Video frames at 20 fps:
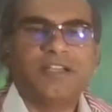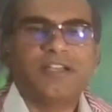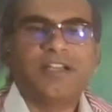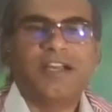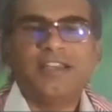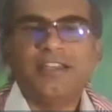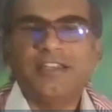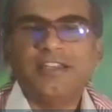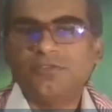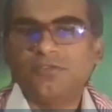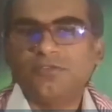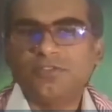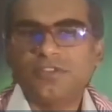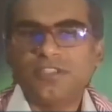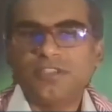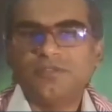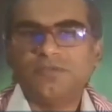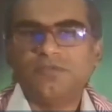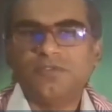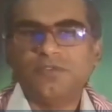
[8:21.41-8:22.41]
According to
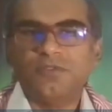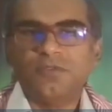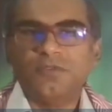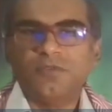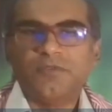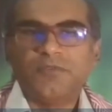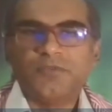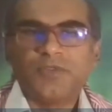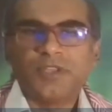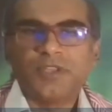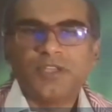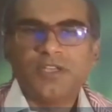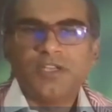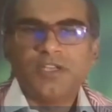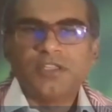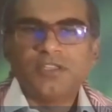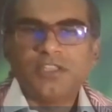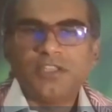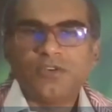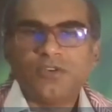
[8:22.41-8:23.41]
this view,
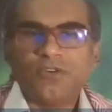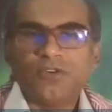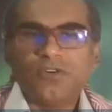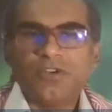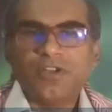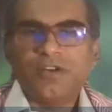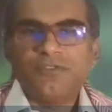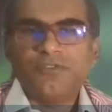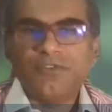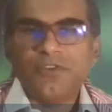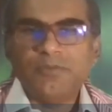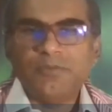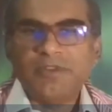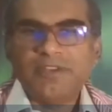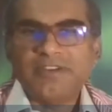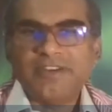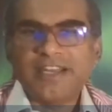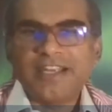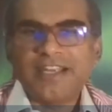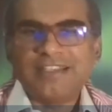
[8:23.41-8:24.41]
the role of
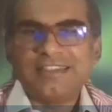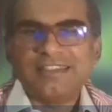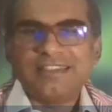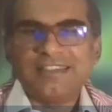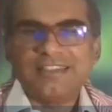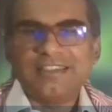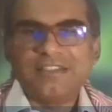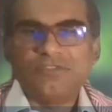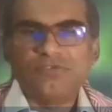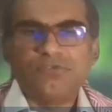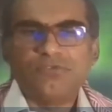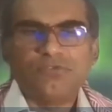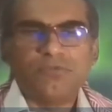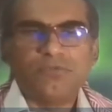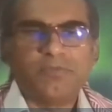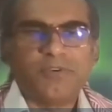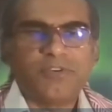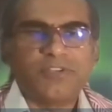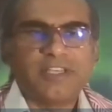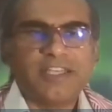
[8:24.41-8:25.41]
human rights is
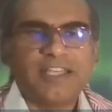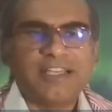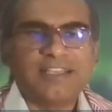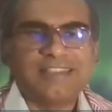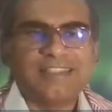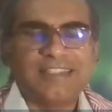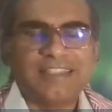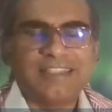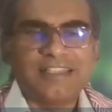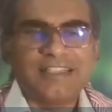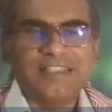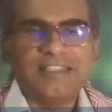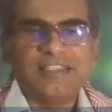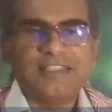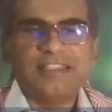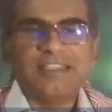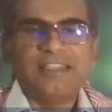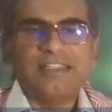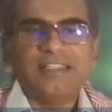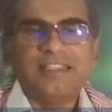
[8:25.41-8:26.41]
to protect the
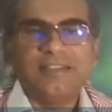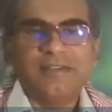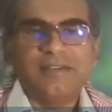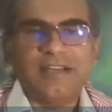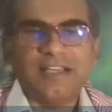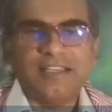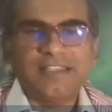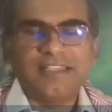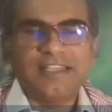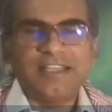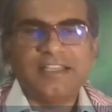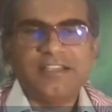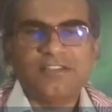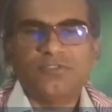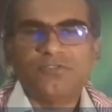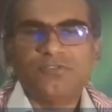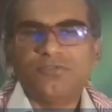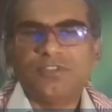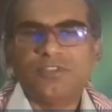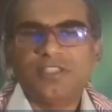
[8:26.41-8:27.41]
dignity
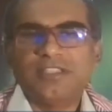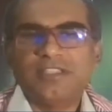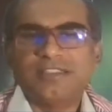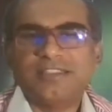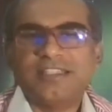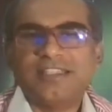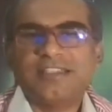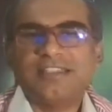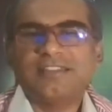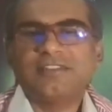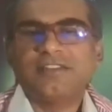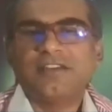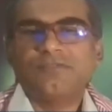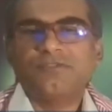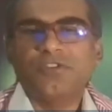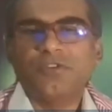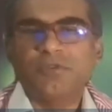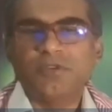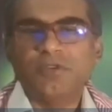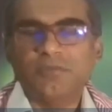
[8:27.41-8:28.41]
attached to the status of
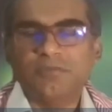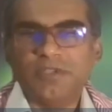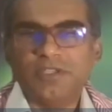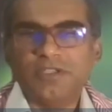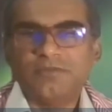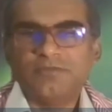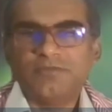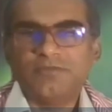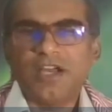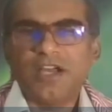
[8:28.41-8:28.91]
human being.